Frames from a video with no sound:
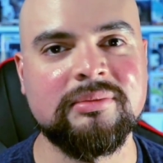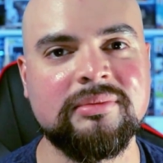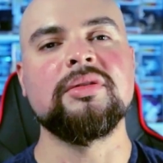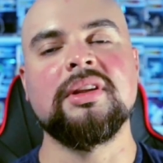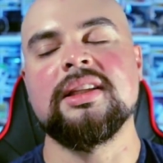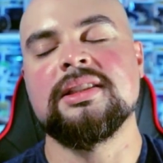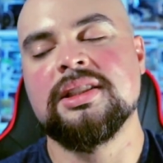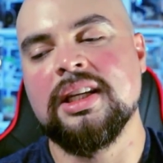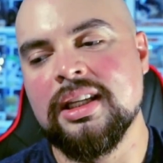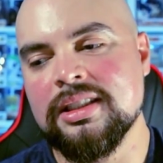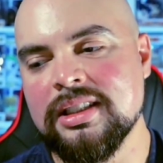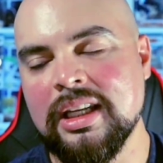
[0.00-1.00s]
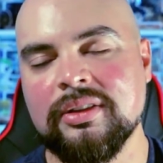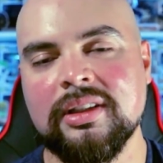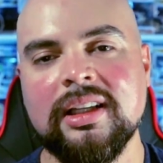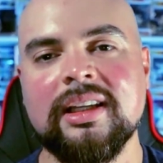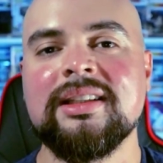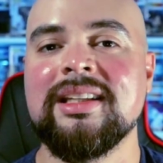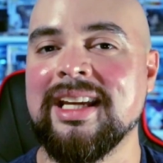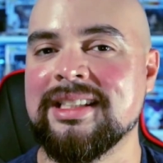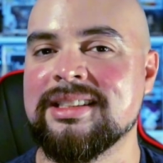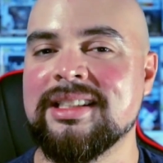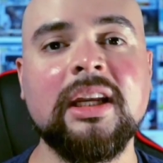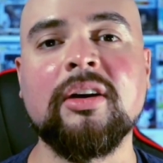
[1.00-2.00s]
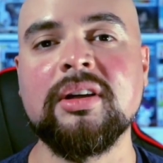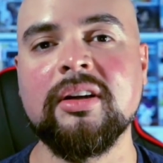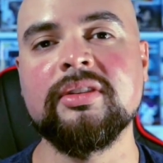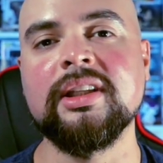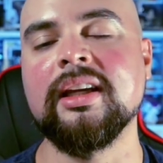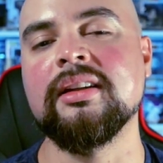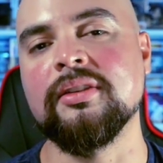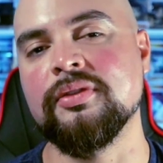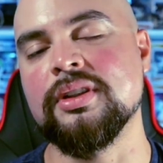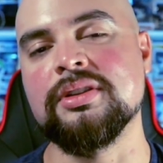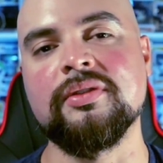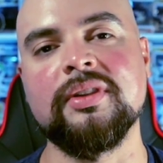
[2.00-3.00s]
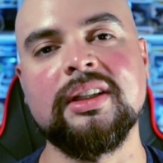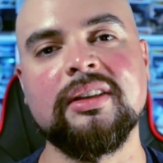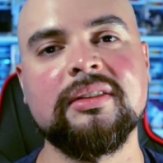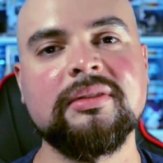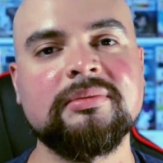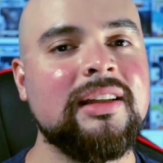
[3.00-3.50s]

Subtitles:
Do things change down the line? Yes, and I'll cover that in a future video.